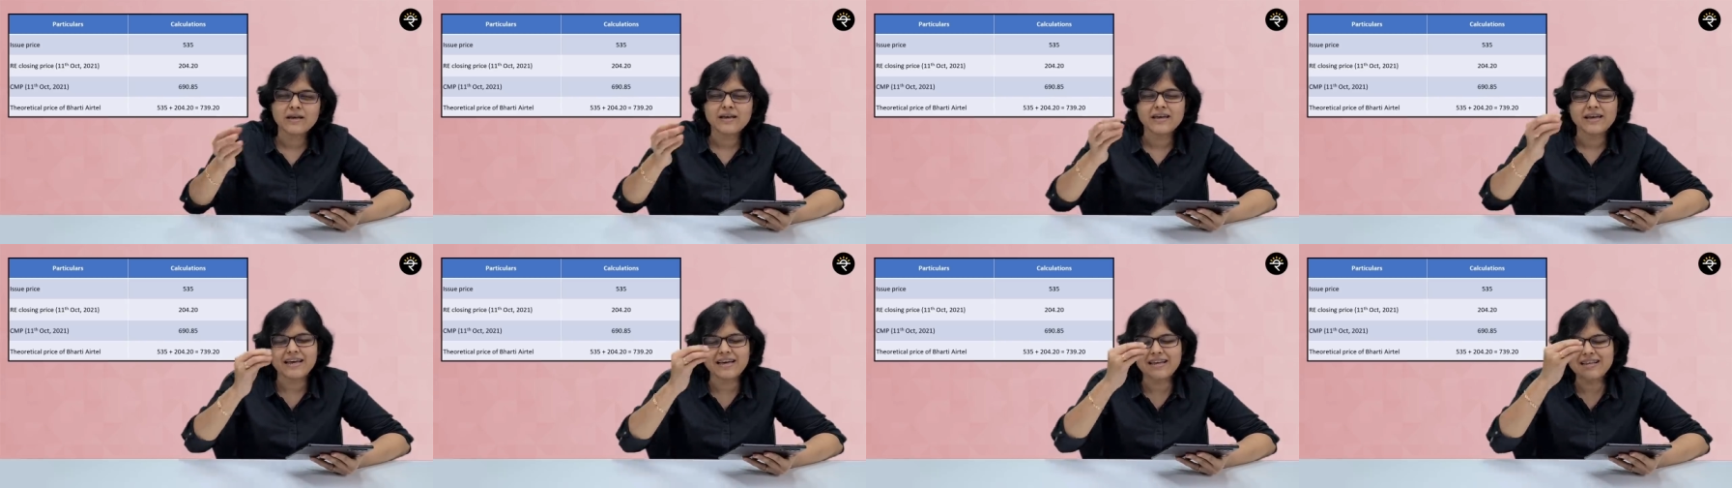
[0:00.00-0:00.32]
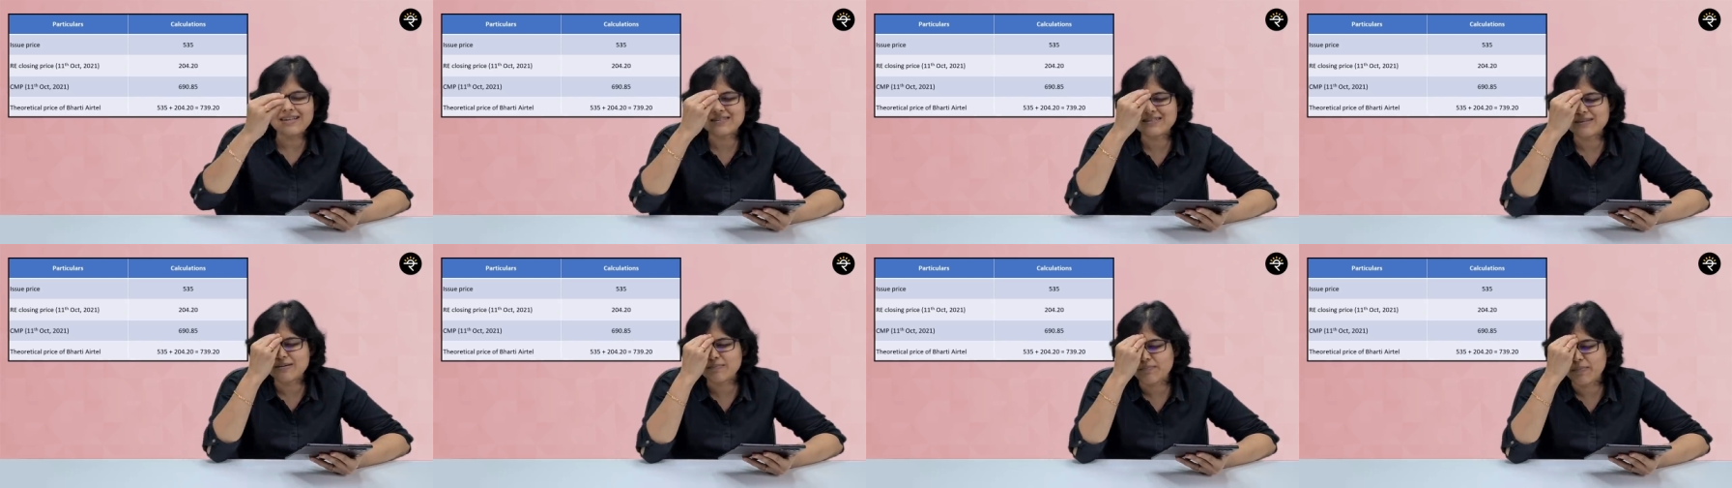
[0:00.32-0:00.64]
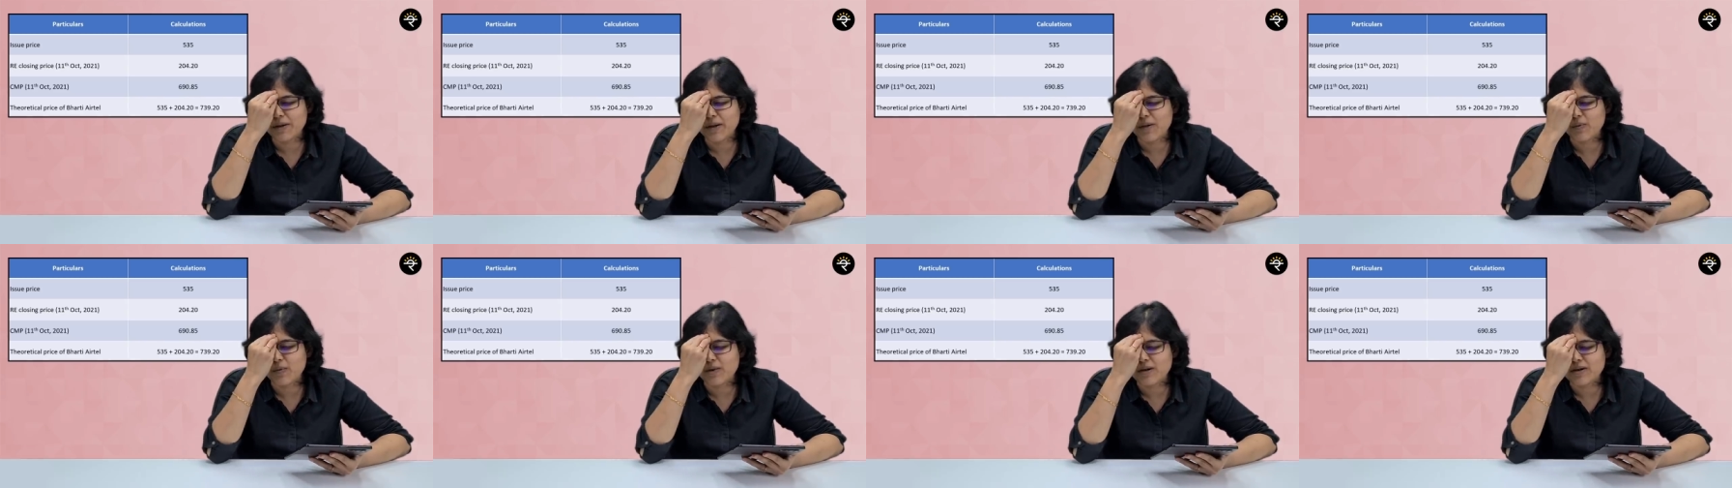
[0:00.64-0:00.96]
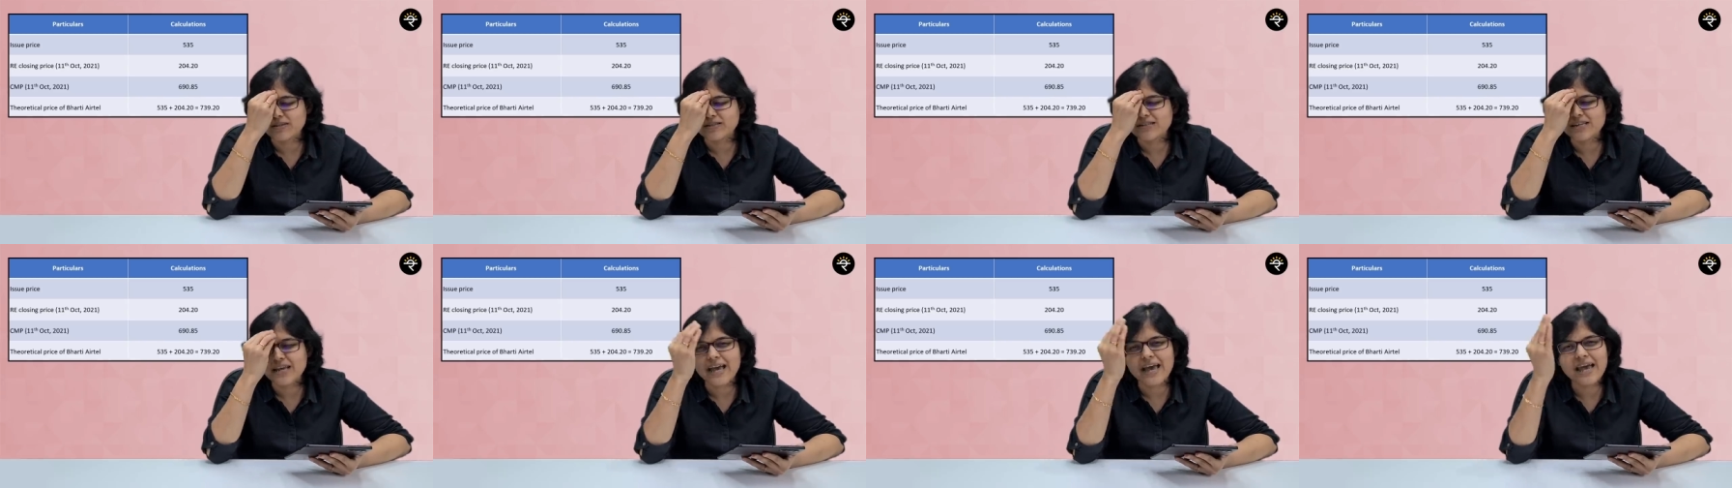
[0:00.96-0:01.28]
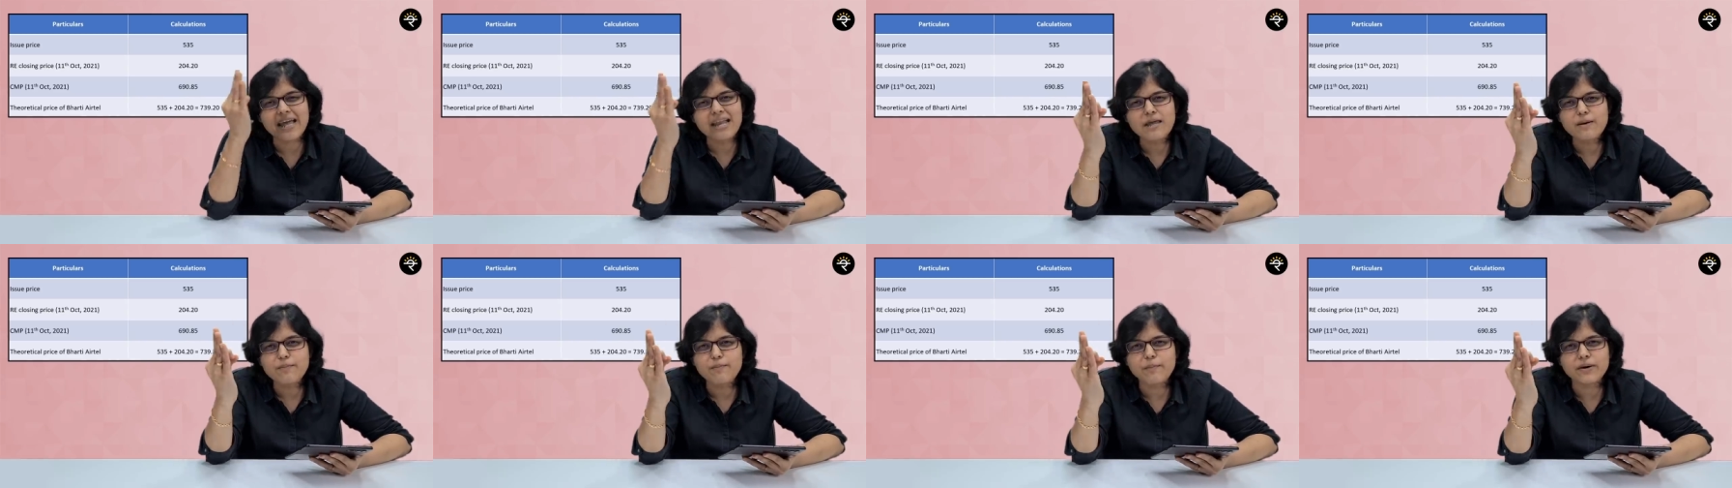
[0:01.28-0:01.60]
In simple words,
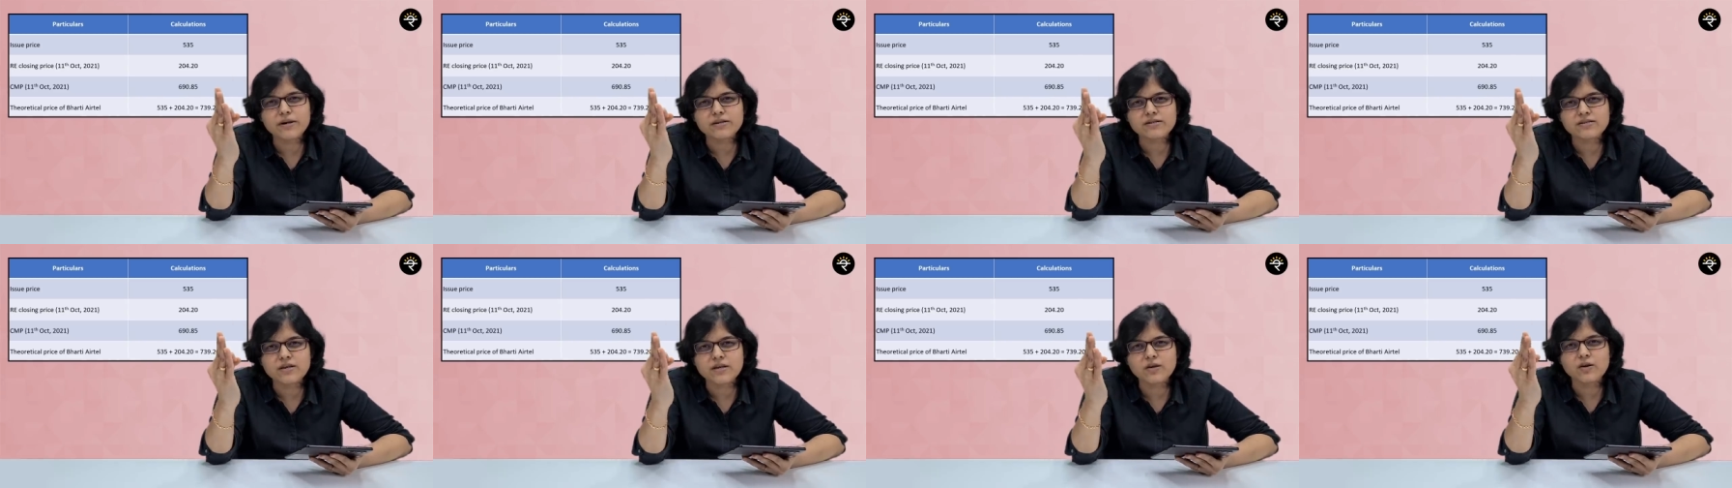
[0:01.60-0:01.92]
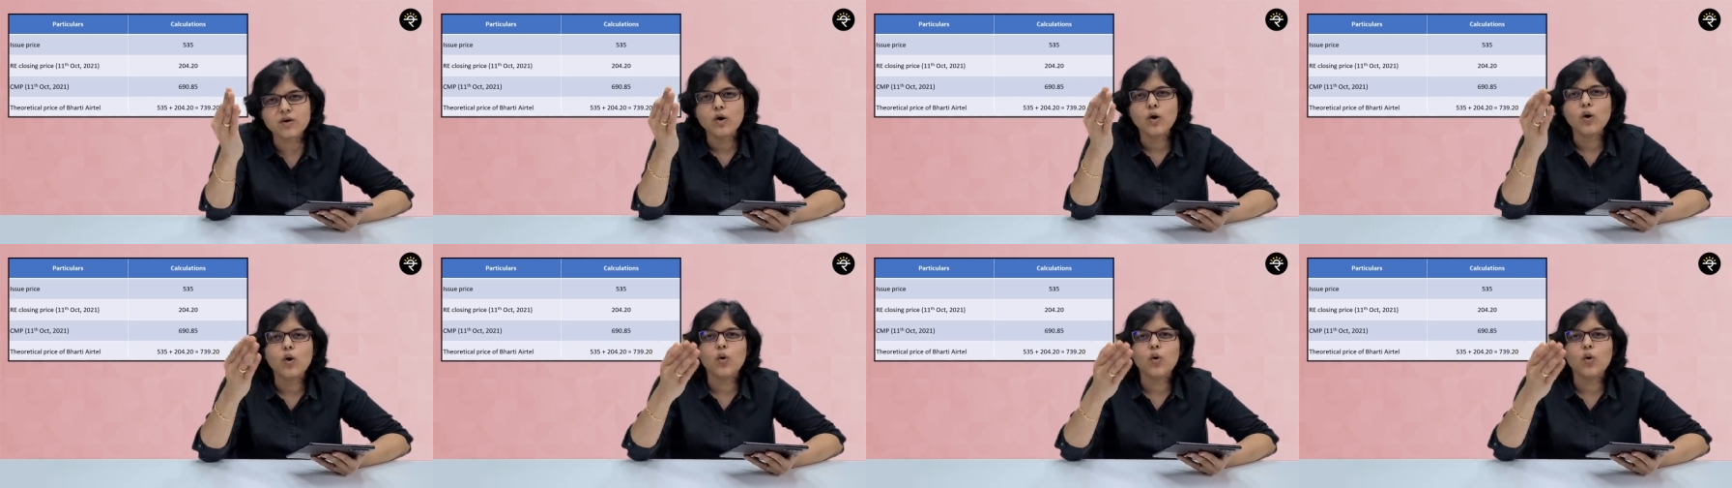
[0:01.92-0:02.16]
any person